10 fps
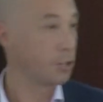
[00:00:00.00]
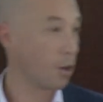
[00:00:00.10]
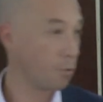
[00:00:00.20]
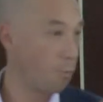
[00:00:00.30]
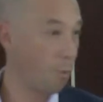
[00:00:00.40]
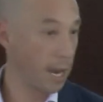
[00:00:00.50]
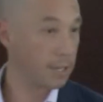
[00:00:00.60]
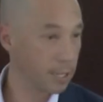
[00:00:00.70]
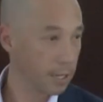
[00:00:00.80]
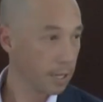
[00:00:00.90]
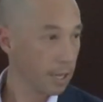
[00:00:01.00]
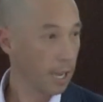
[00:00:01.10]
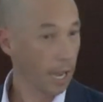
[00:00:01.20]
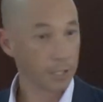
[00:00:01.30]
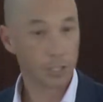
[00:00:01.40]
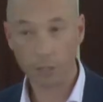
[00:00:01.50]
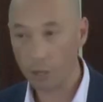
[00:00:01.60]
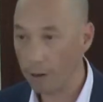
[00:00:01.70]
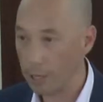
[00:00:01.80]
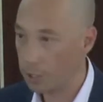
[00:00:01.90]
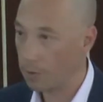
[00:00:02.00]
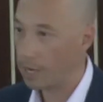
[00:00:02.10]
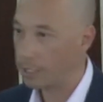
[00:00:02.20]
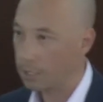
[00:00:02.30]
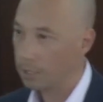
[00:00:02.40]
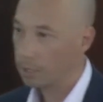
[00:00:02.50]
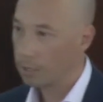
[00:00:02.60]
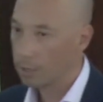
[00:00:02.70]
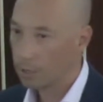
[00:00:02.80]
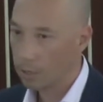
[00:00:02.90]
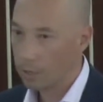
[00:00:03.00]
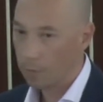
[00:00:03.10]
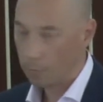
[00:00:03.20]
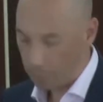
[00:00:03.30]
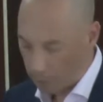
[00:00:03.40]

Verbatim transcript: Don't wait until you graduate from